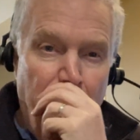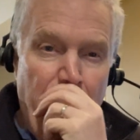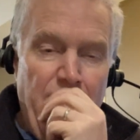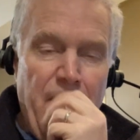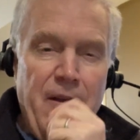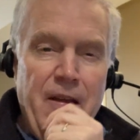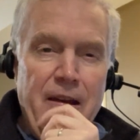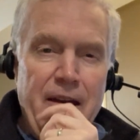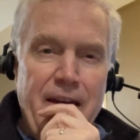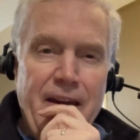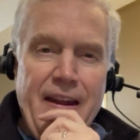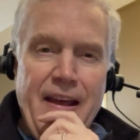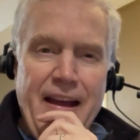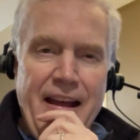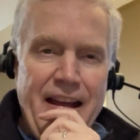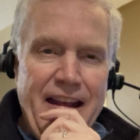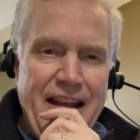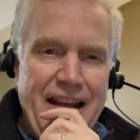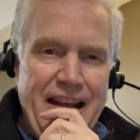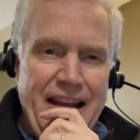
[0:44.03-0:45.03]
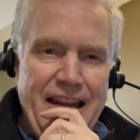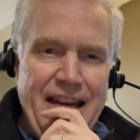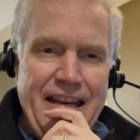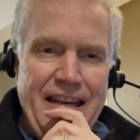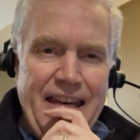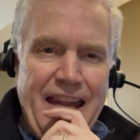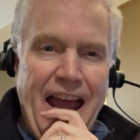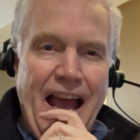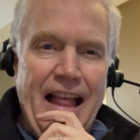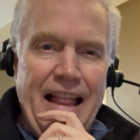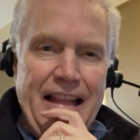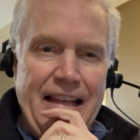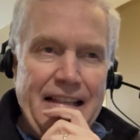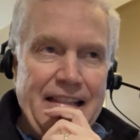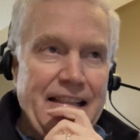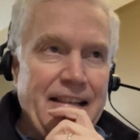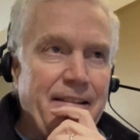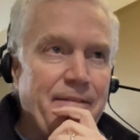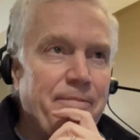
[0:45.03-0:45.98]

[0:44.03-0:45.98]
in Dallas,